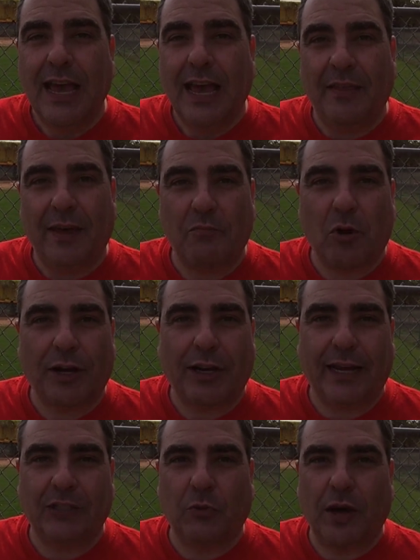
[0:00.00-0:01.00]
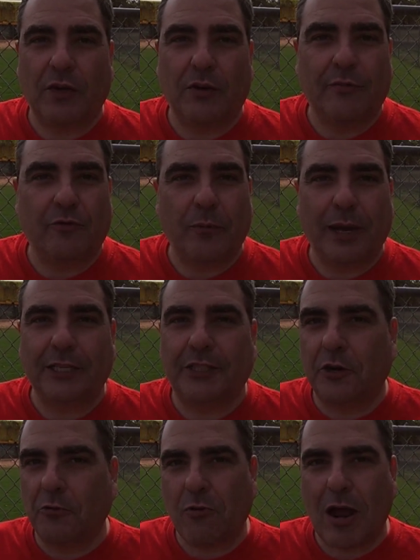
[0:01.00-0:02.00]
and they broadcast weather
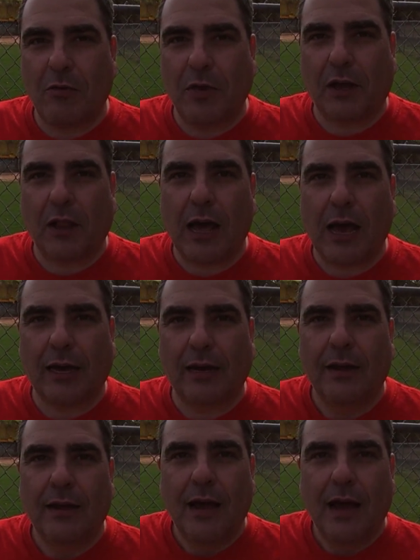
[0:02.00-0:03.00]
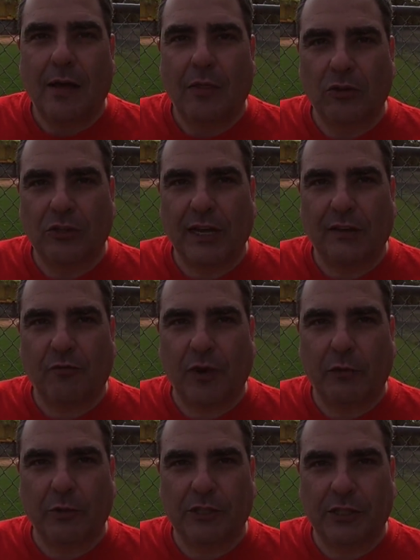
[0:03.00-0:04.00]
information around the clock on those 10
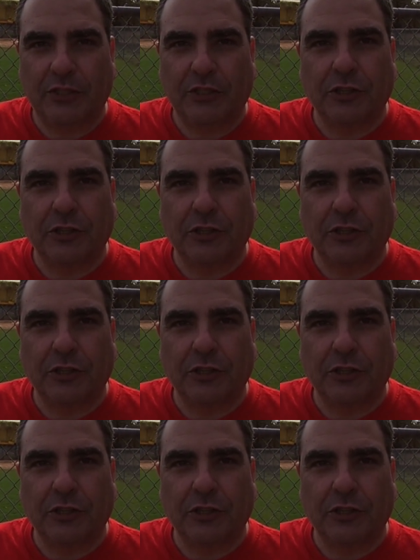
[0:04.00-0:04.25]
frequencies.